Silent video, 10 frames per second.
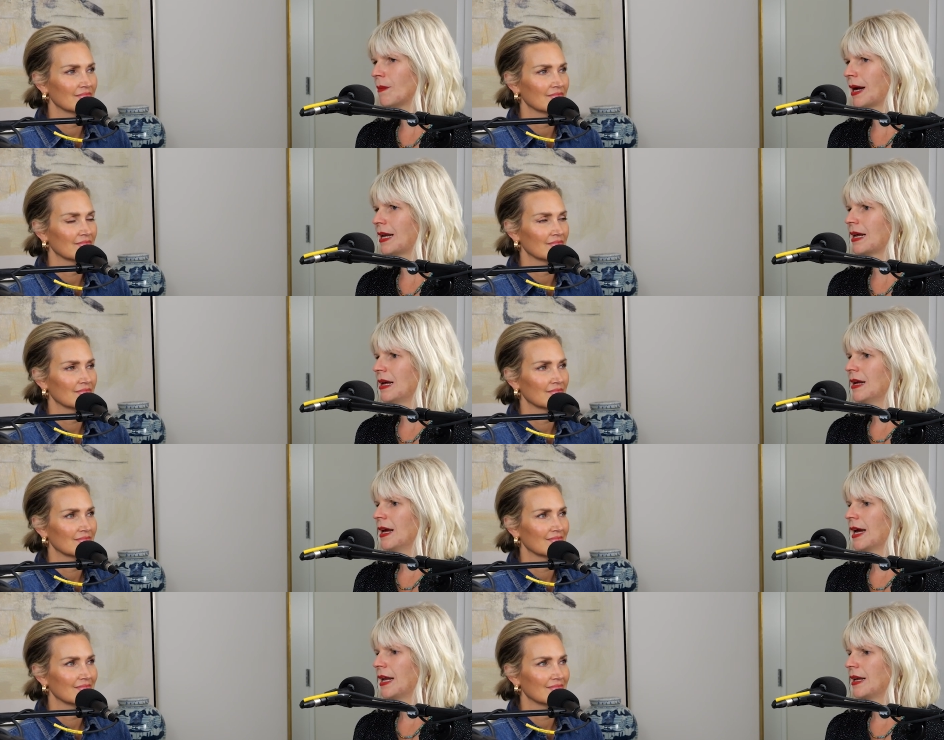Speaker 1: mind.
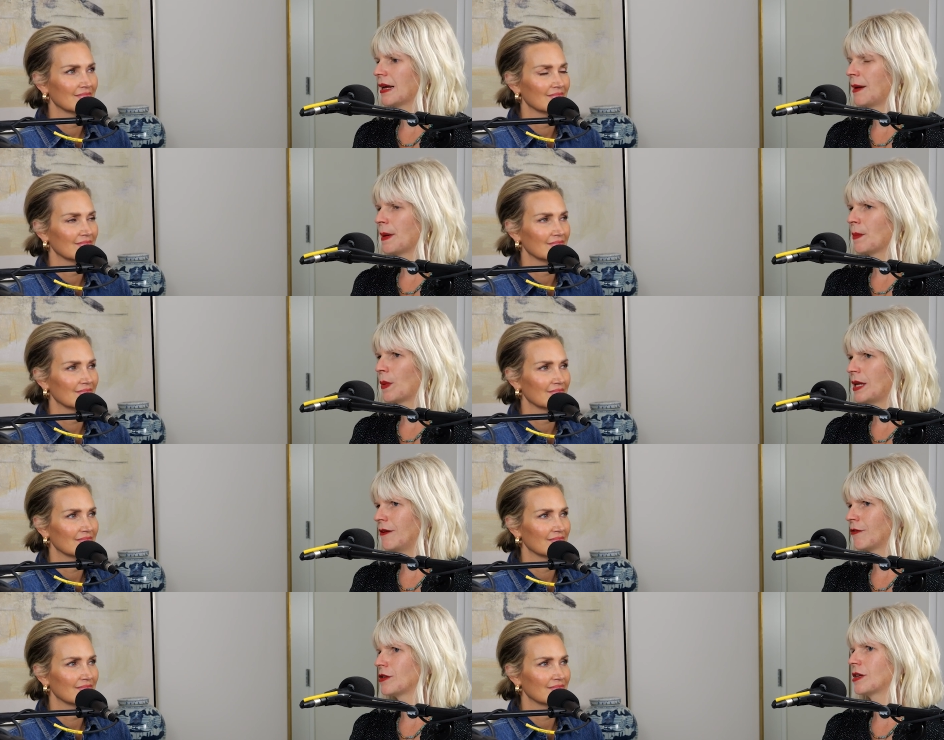And I remember when he
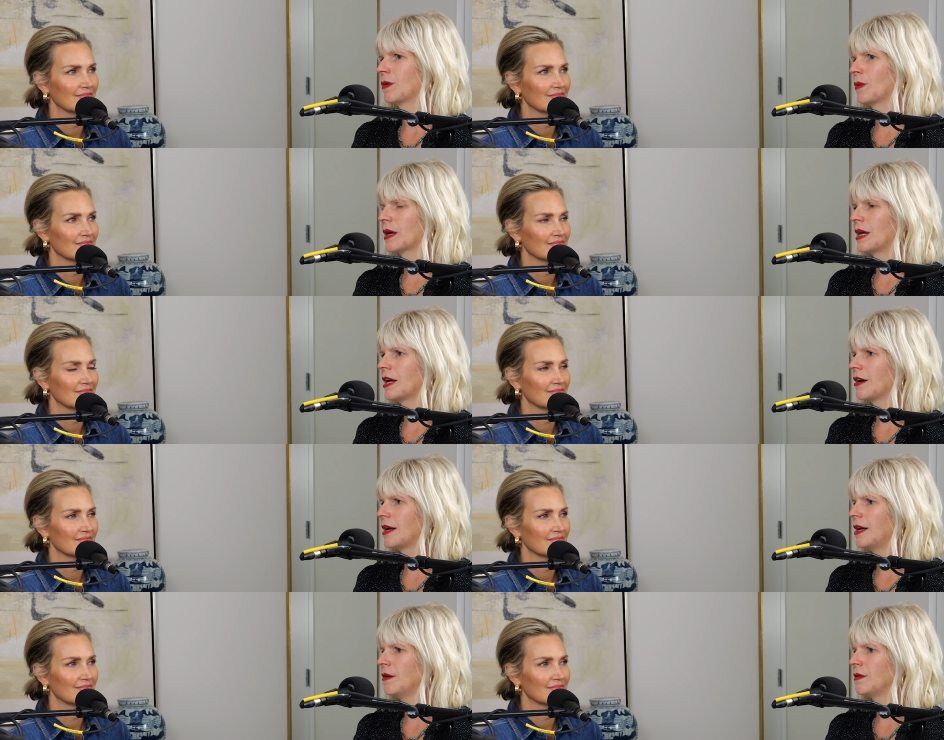first started working here,
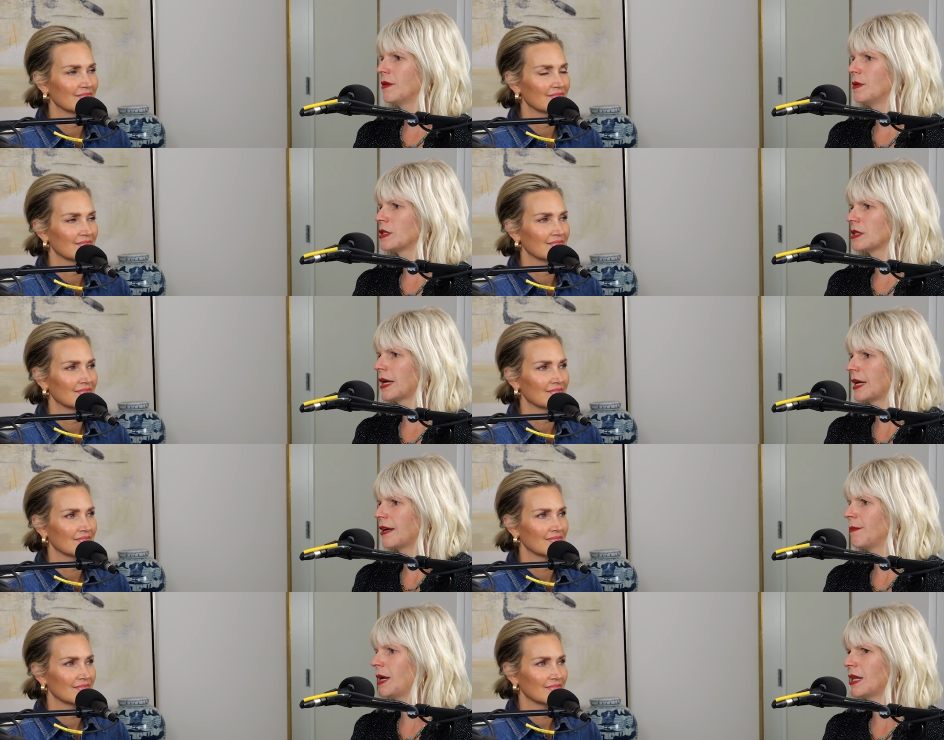he, he was just like,
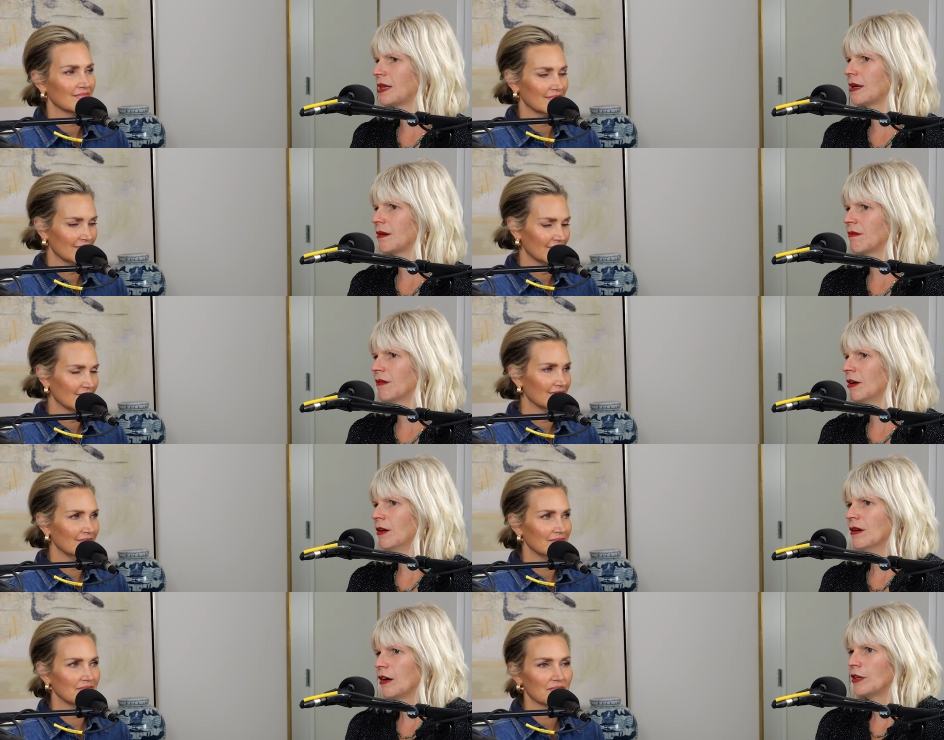give me anything.
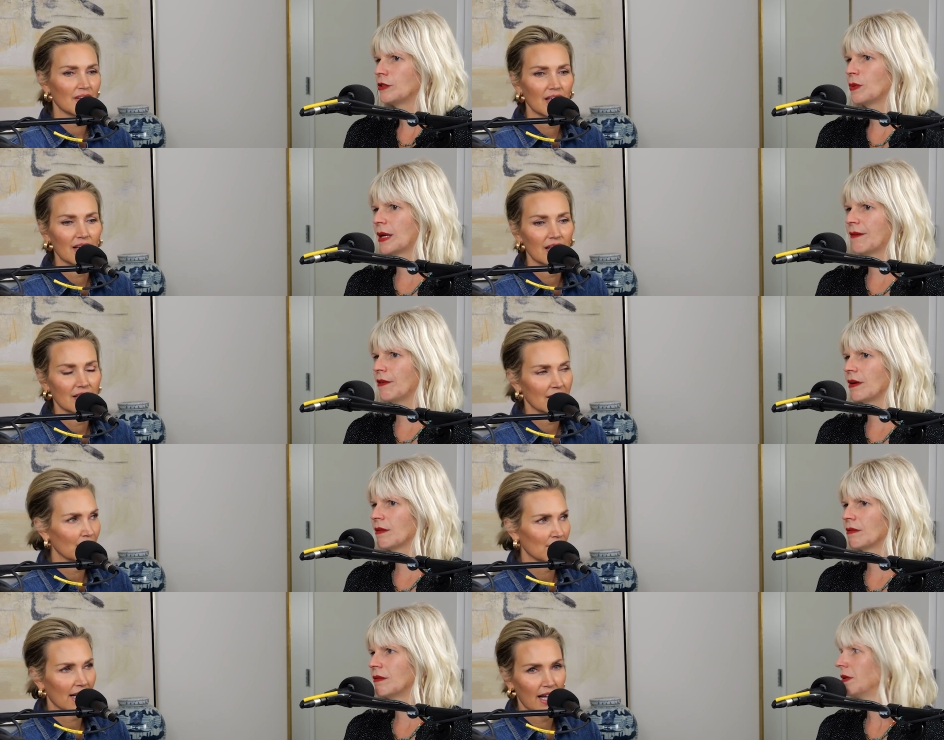I'll do whatever.
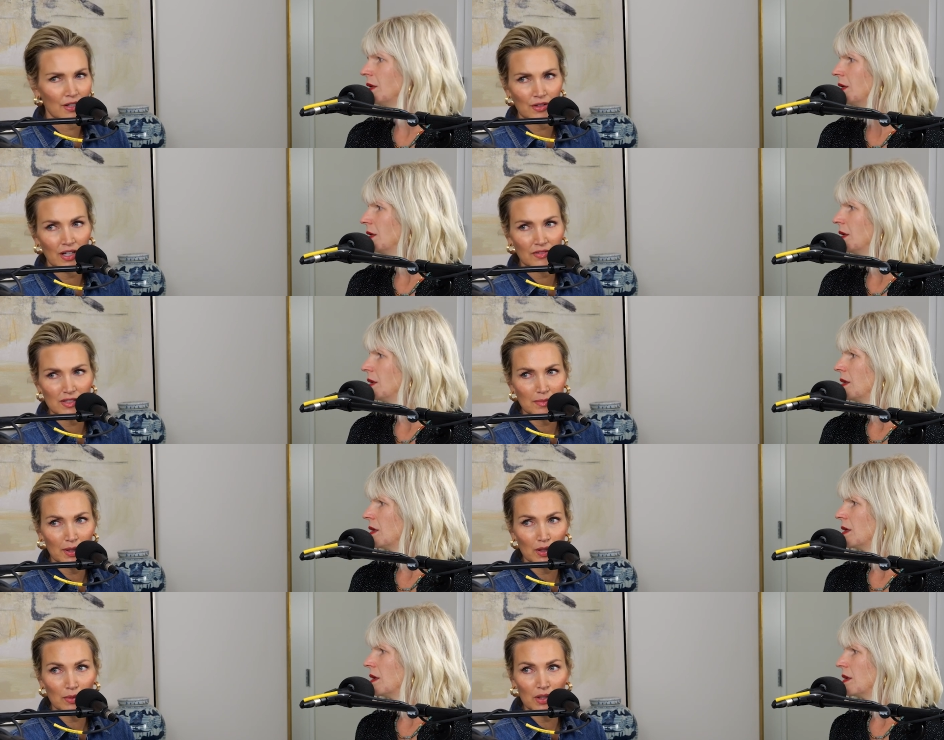He's
Speaker 2: like, I don't care if it's
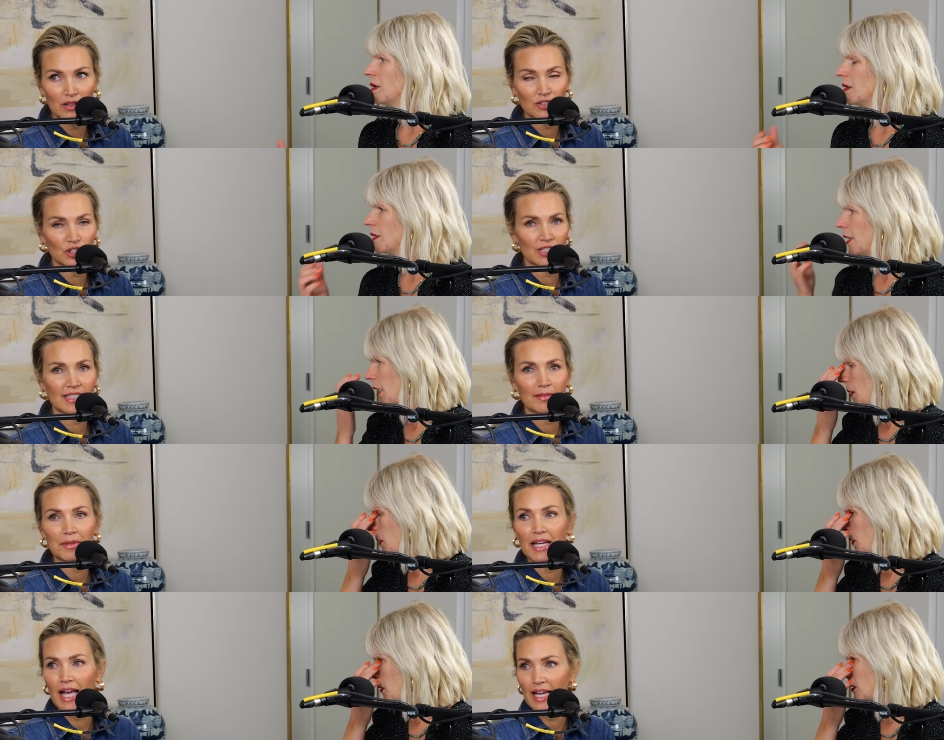billable. Just yeah. give
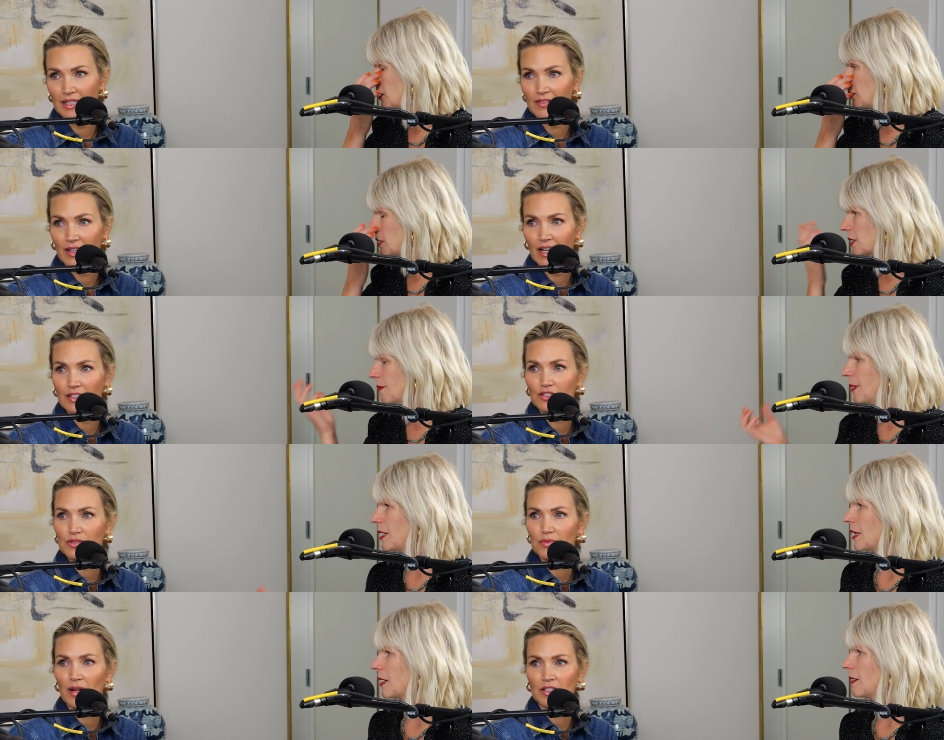me anything. Just I
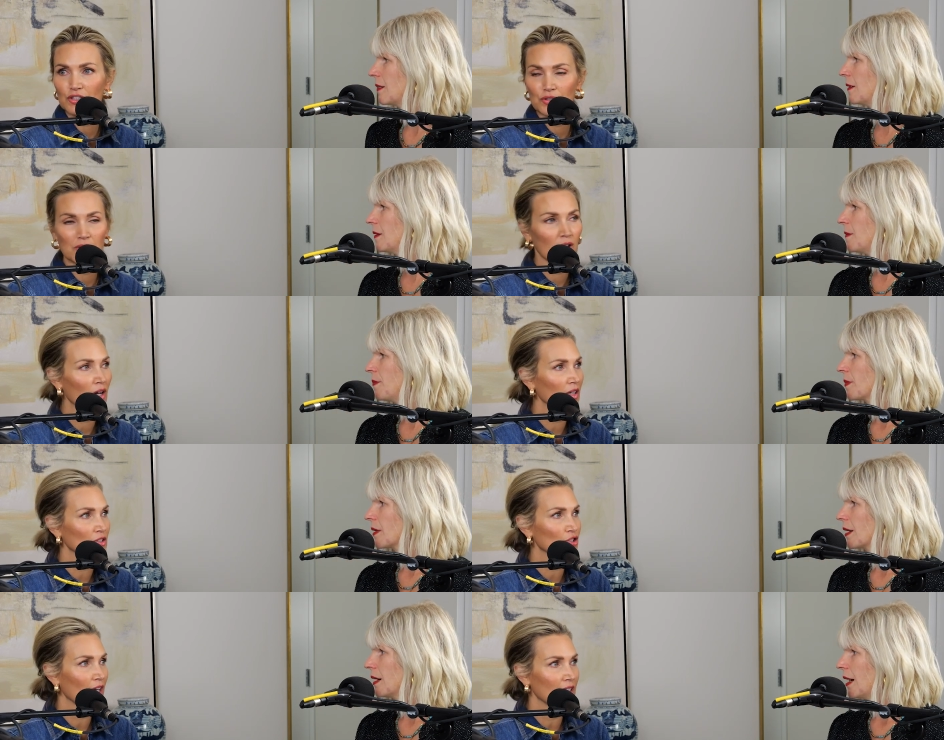just want to do it all.
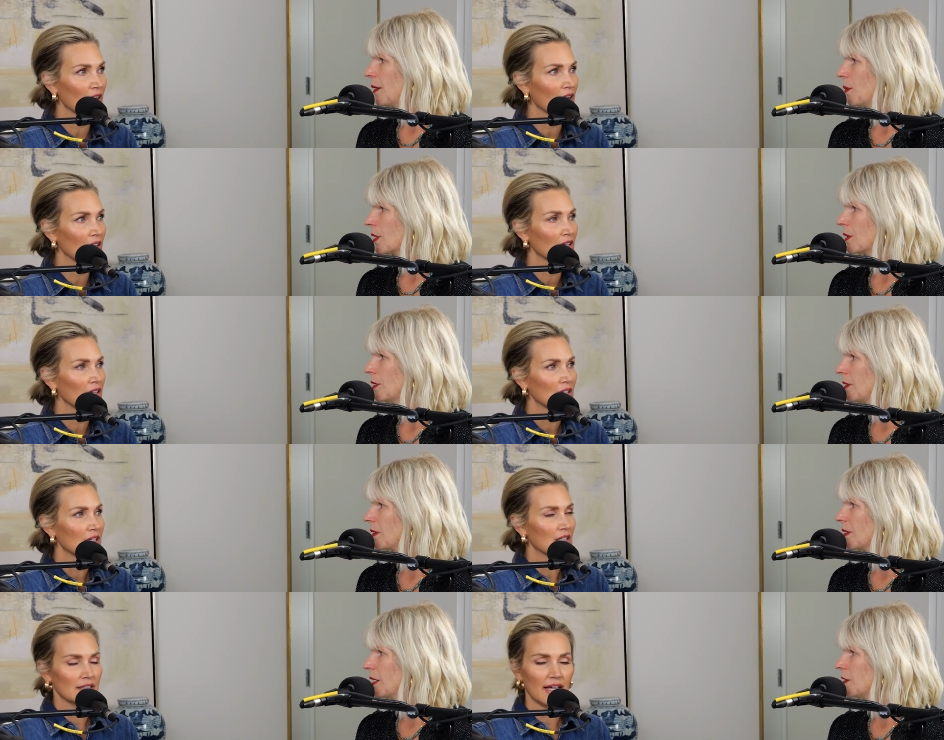Try it I all. I want to
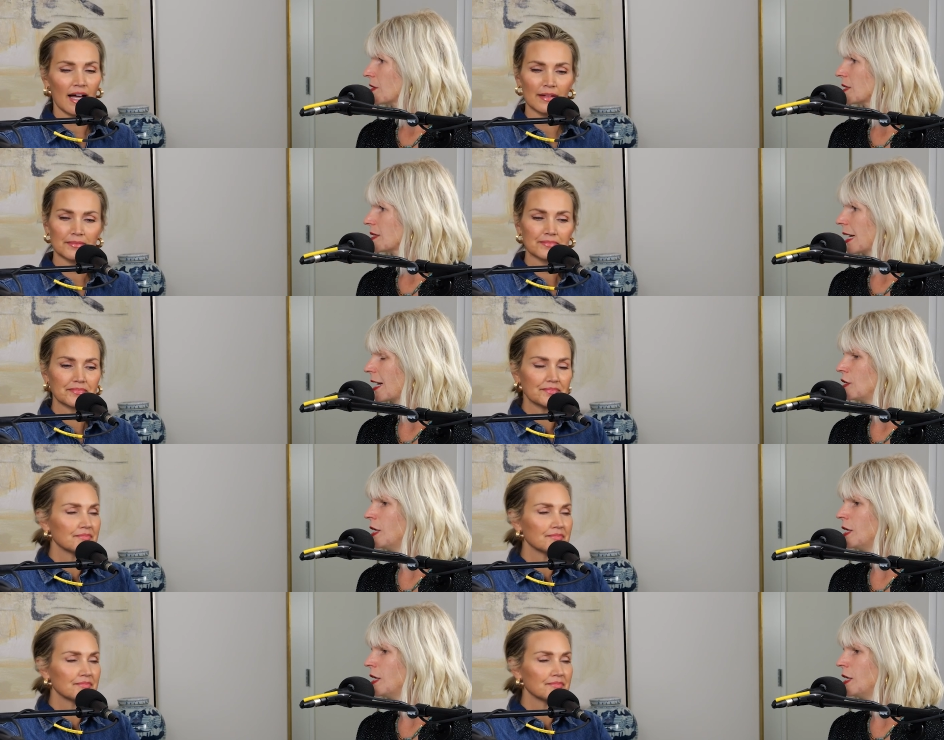learn. And yeah.
Speaker 1: just like, and